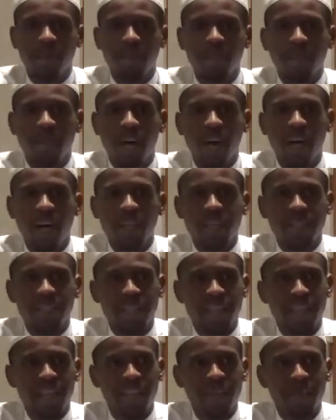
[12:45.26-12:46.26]
Ramadan
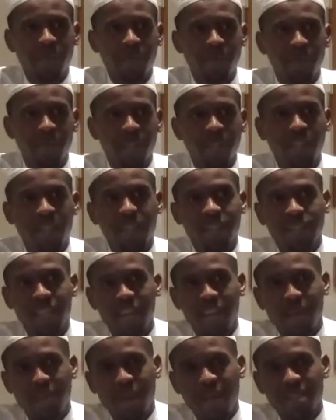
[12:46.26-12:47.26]
Islam and the
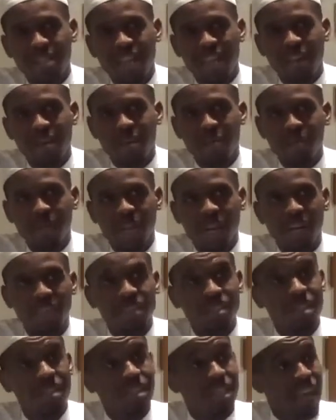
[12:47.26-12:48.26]
Islam outside of Ramadan
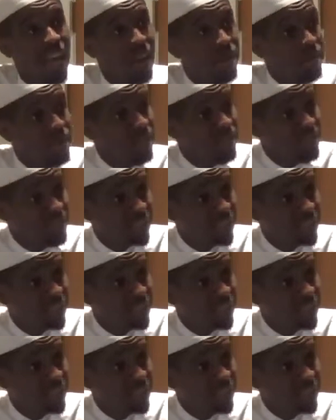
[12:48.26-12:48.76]
should not be the